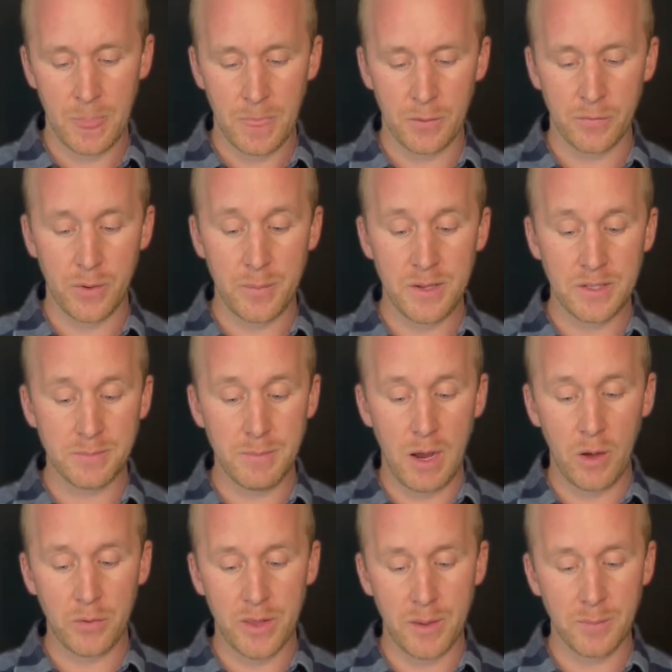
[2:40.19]
From his
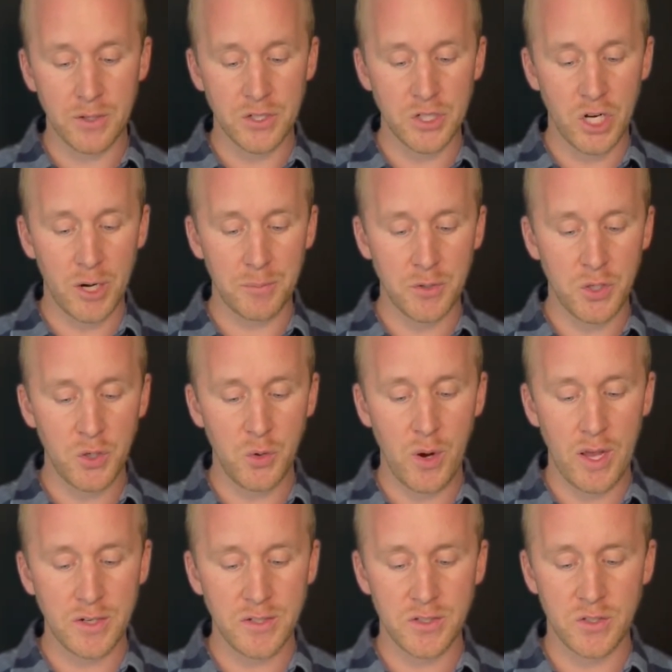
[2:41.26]
mouth came a sharp
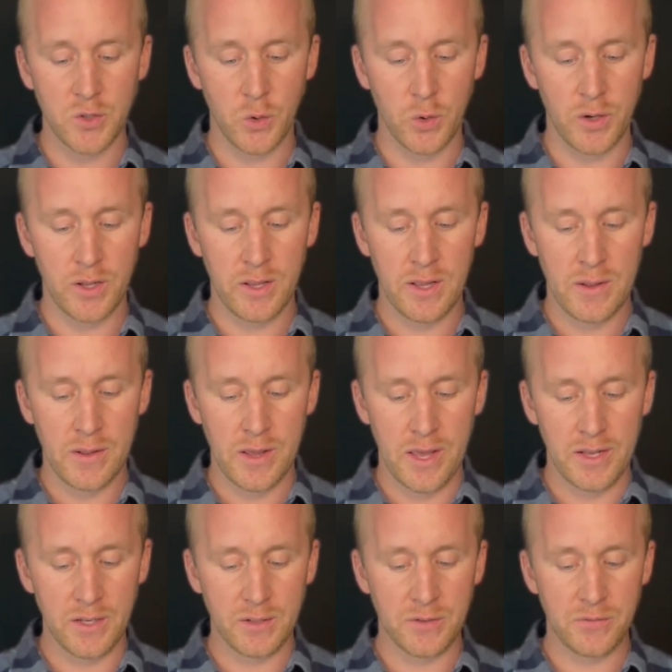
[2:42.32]
2-edged sword, and
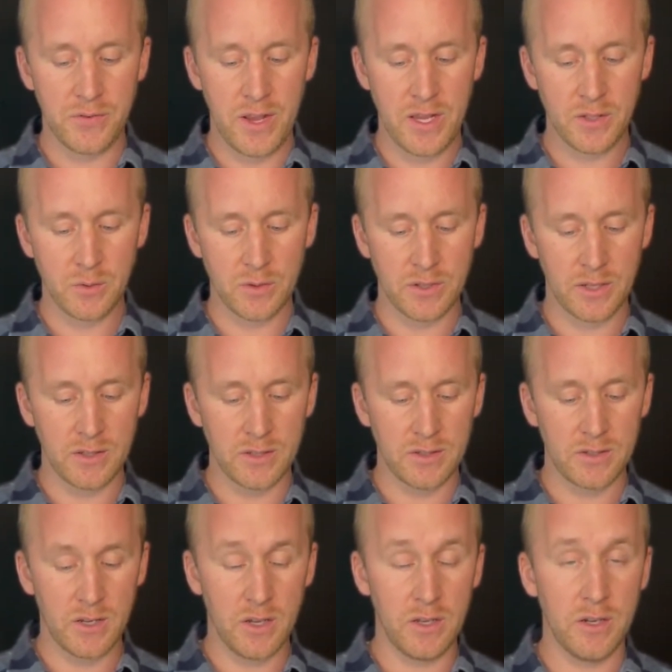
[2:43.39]
his face was like the
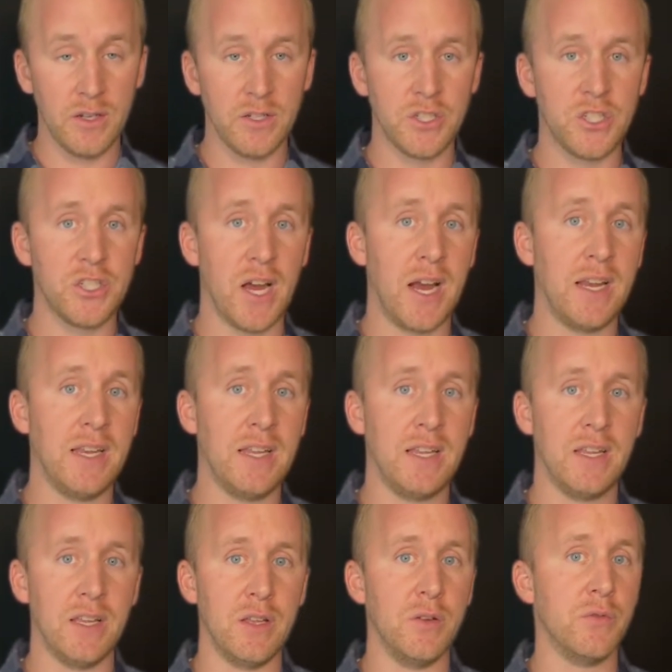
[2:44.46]
sun, shining
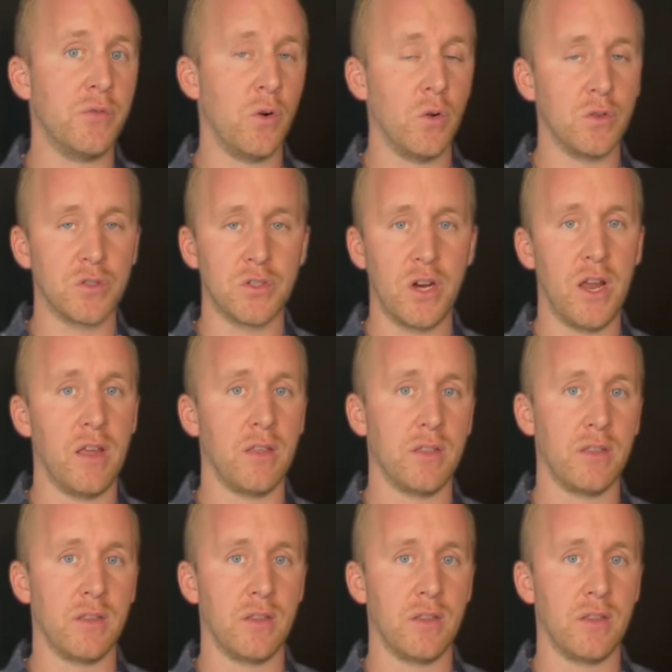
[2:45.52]
in full strength."